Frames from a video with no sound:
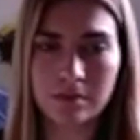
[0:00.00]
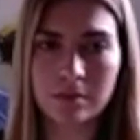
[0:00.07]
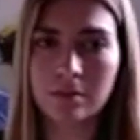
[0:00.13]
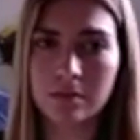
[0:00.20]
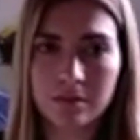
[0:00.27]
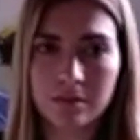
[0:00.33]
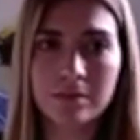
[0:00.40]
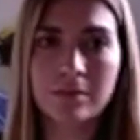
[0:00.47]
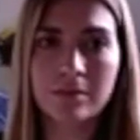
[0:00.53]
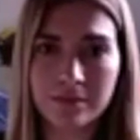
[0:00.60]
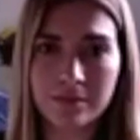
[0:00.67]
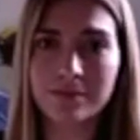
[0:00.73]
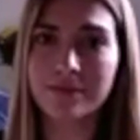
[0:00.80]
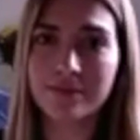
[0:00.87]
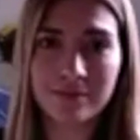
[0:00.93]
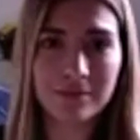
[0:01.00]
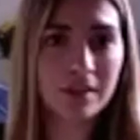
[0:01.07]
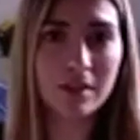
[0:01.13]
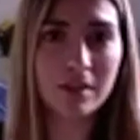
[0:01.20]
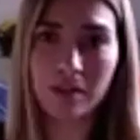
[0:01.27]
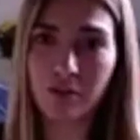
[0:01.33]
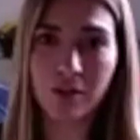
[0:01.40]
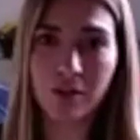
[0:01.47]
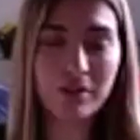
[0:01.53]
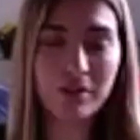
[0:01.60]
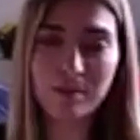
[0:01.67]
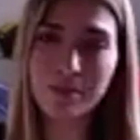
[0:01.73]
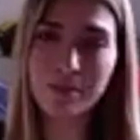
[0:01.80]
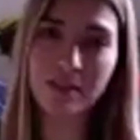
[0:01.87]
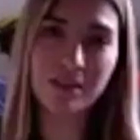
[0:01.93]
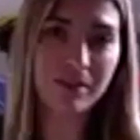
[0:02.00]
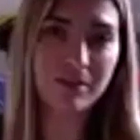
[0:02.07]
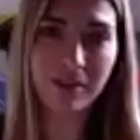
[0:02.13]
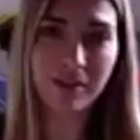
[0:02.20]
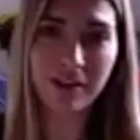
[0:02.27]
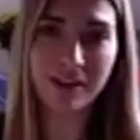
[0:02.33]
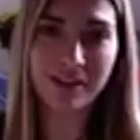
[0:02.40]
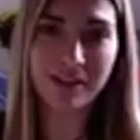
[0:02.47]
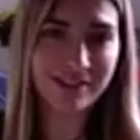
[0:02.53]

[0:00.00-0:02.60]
You are completely right.